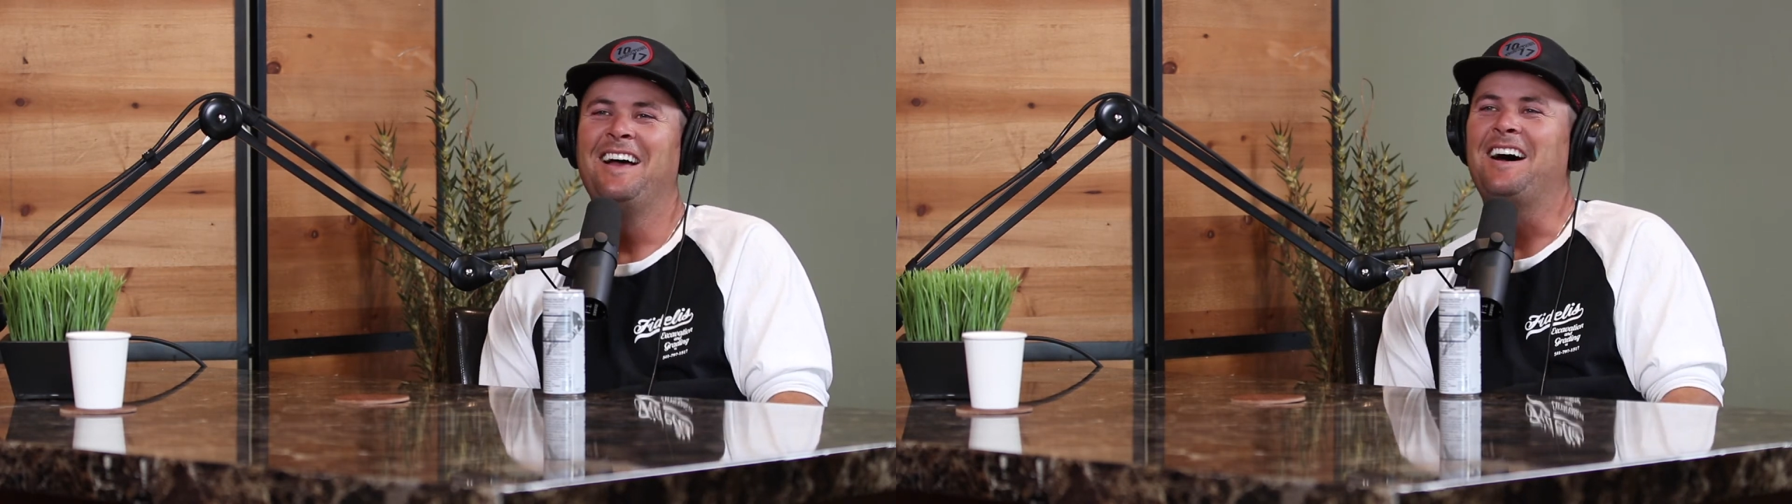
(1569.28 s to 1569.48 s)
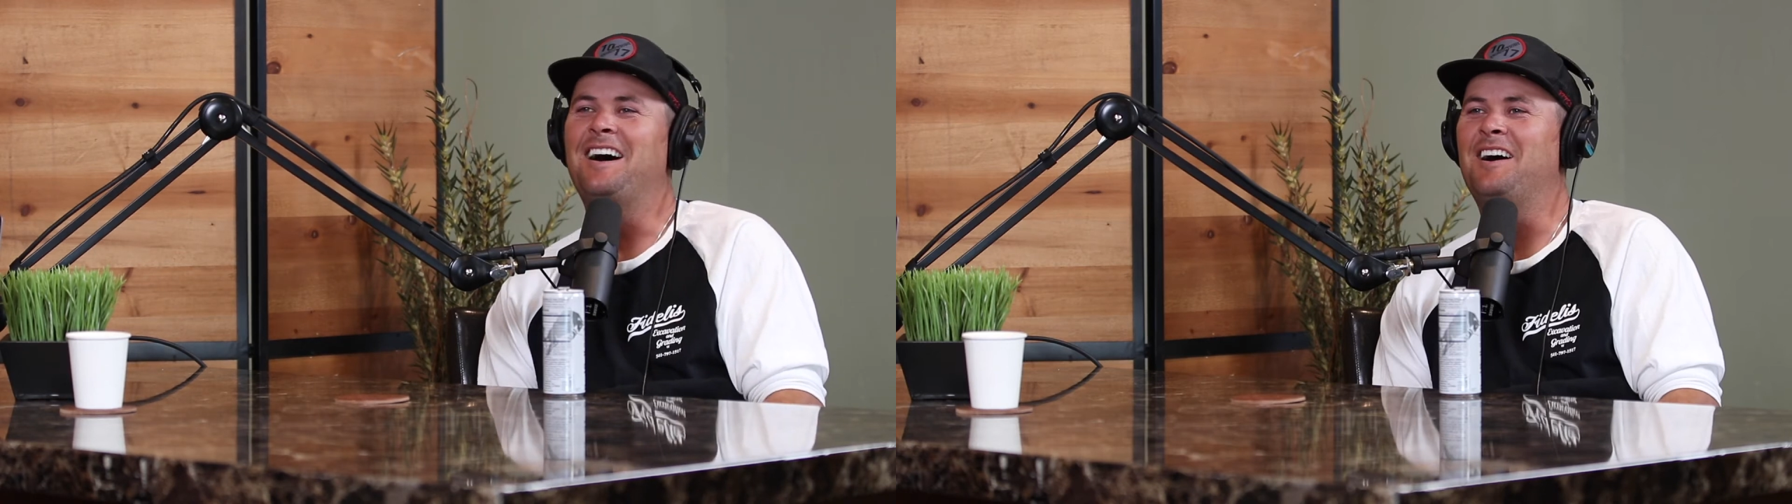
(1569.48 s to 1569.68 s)

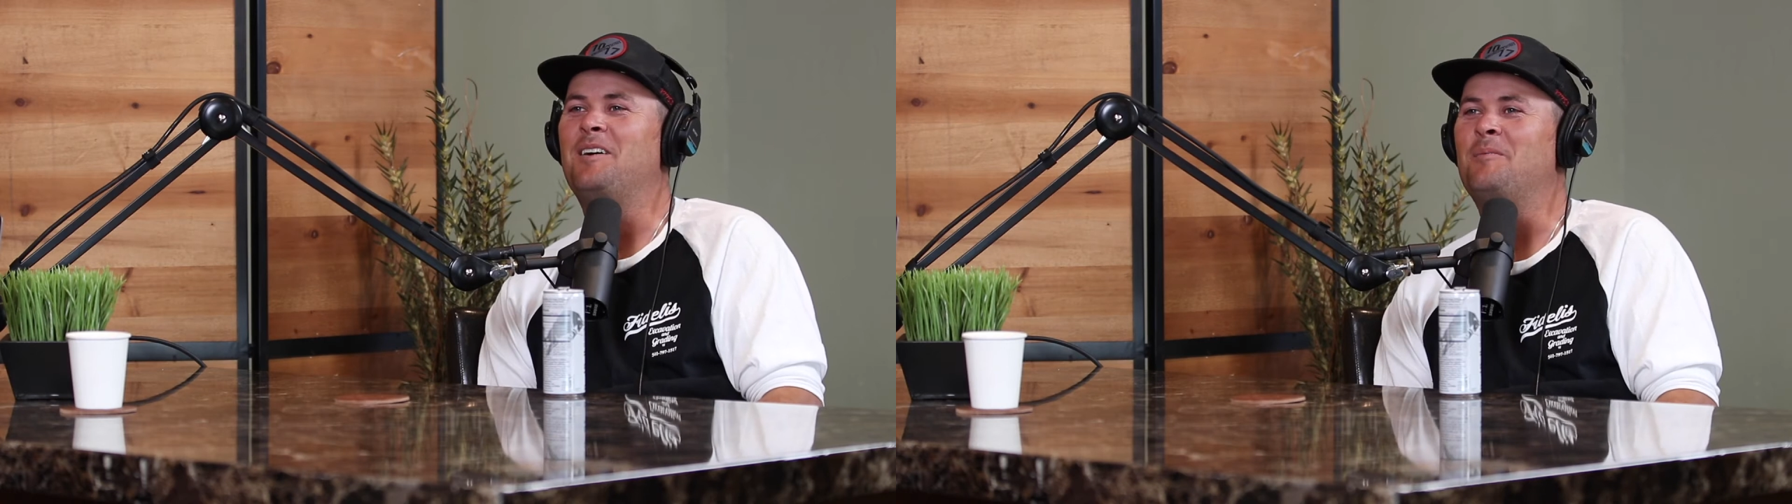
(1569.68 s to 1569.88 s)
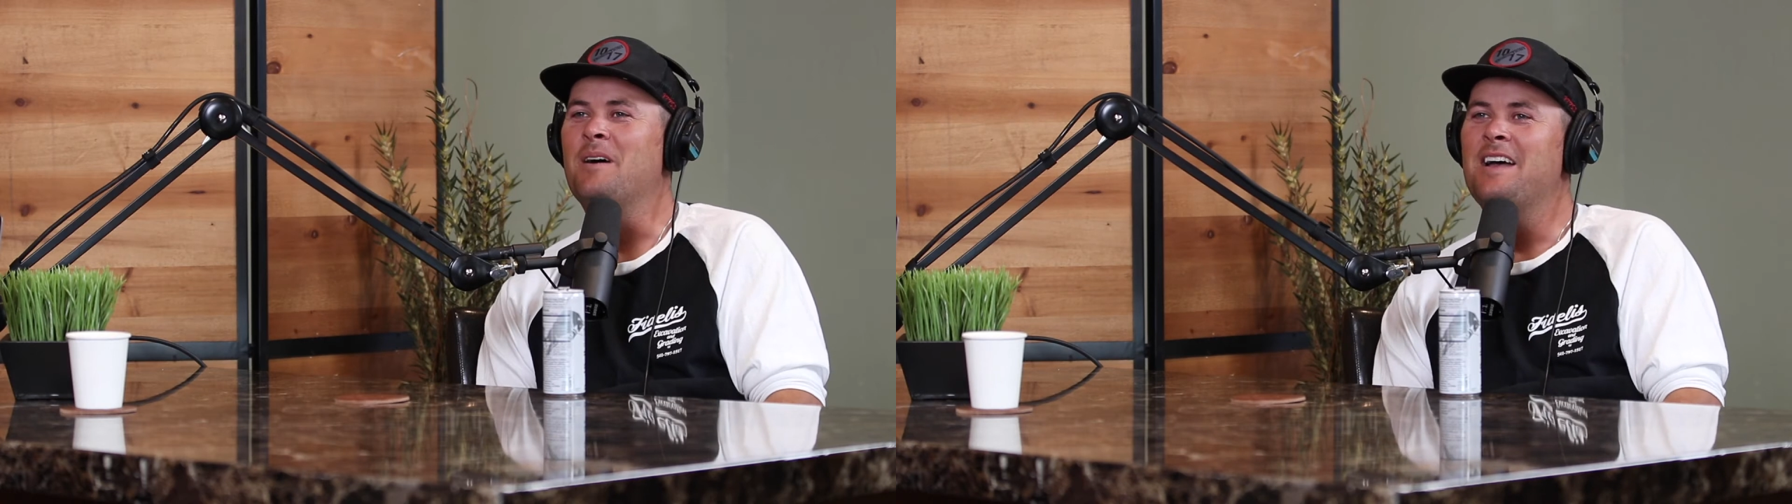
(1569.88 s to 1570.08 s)

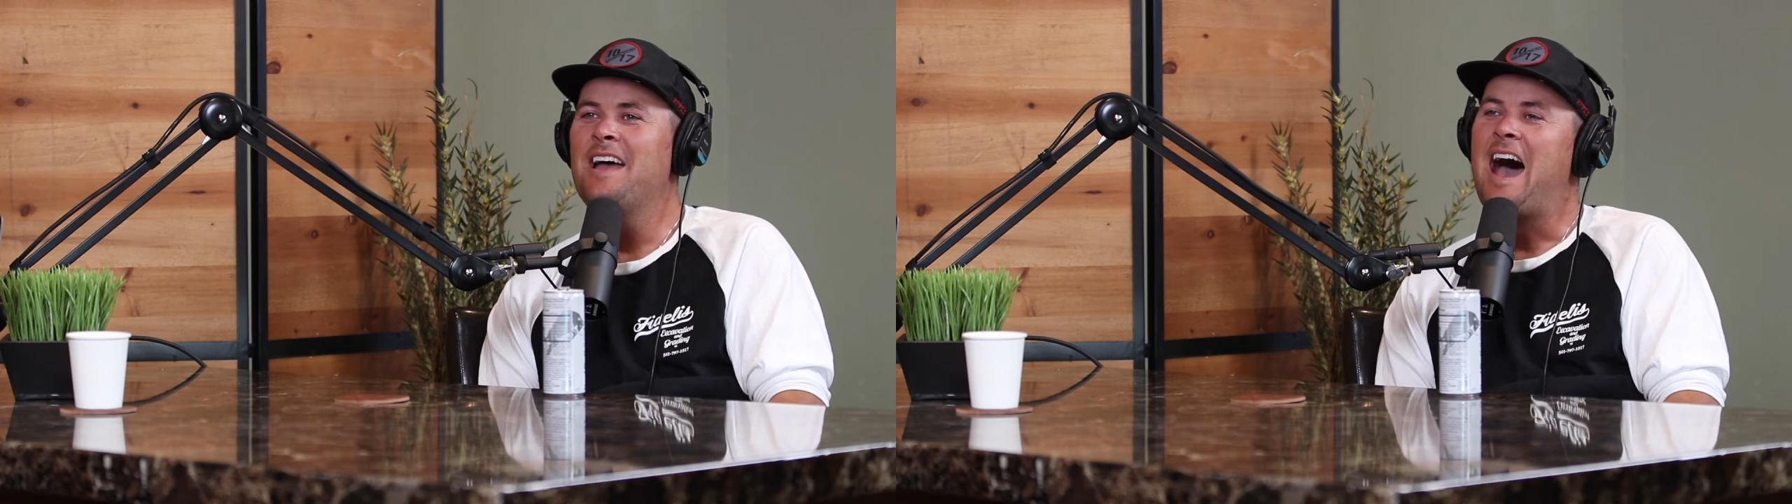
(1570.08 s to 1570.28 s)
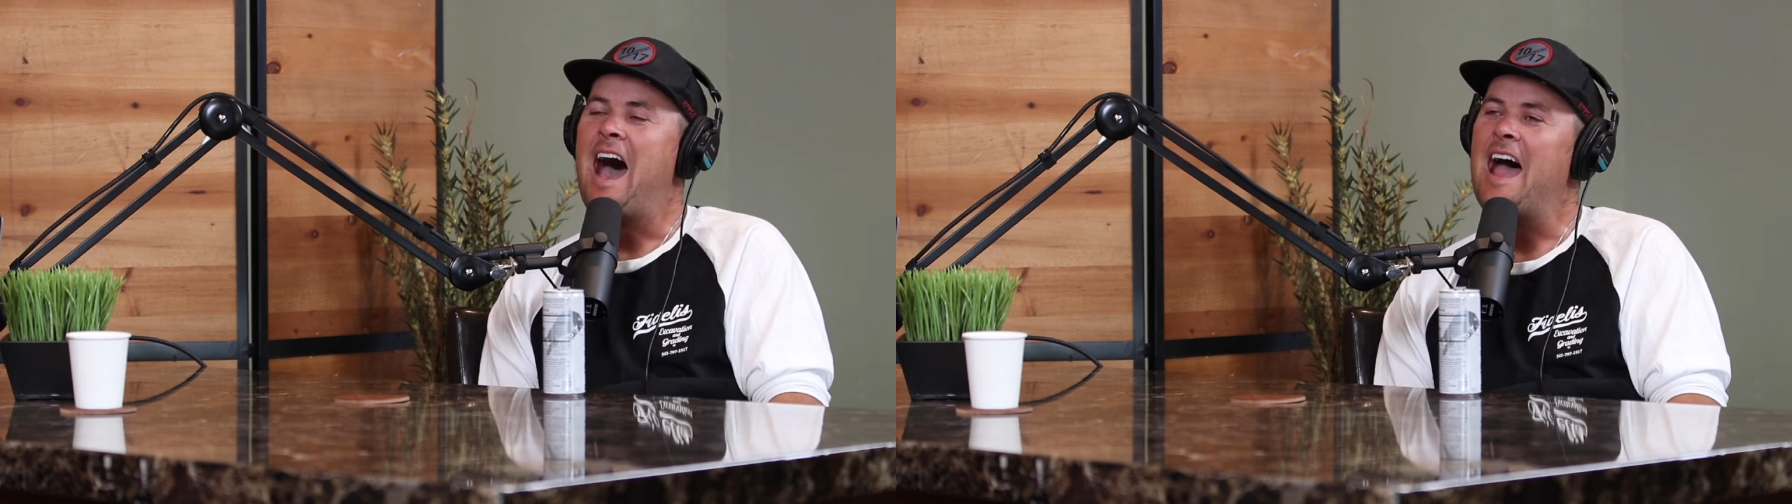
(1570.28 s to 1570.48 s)

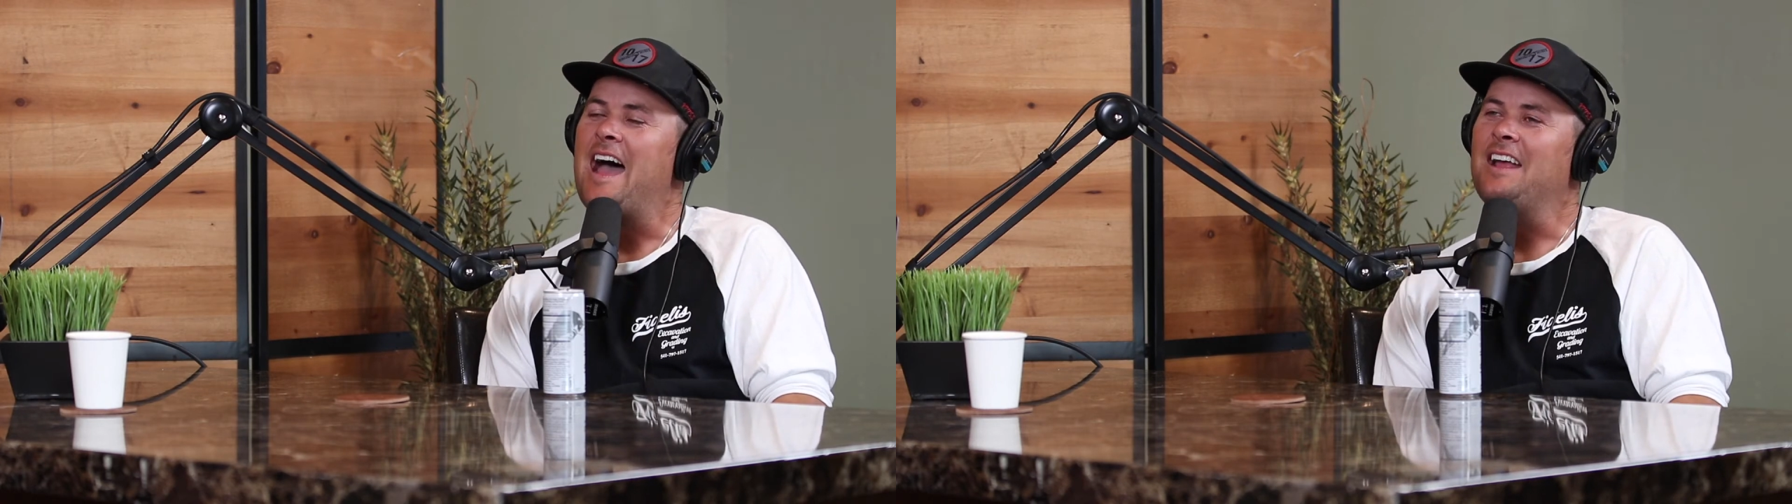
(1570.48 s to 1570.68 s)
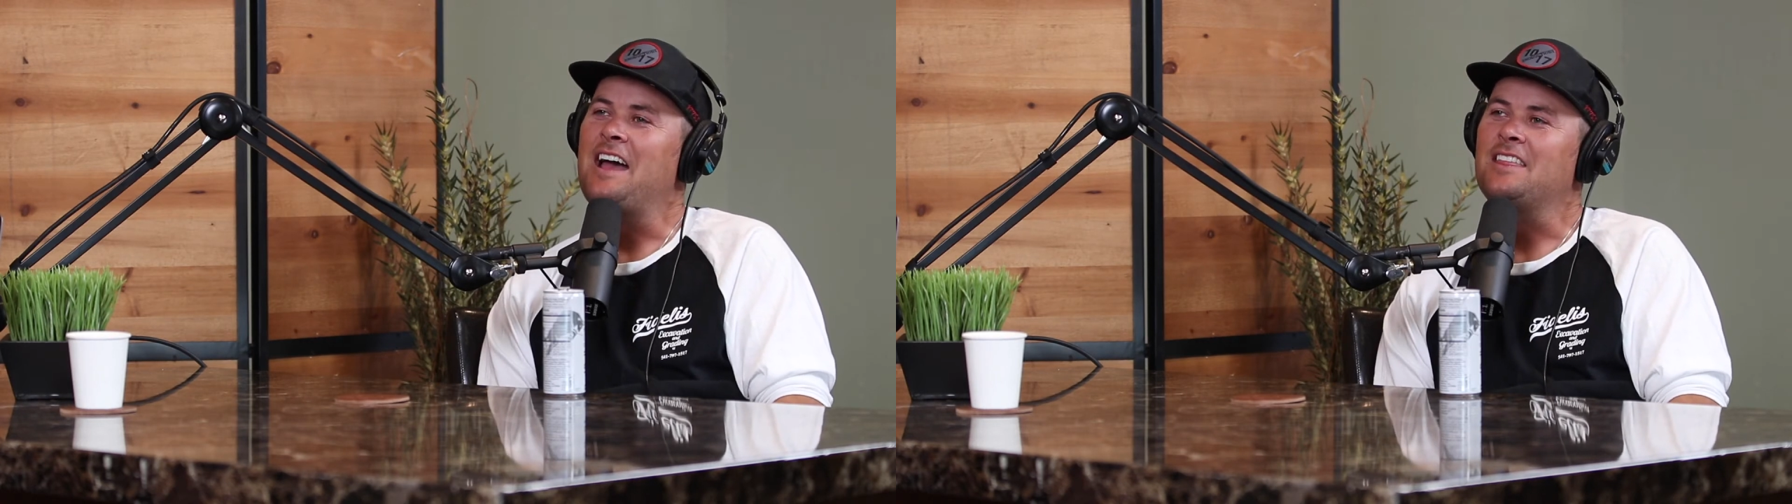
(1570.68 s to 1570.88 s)
I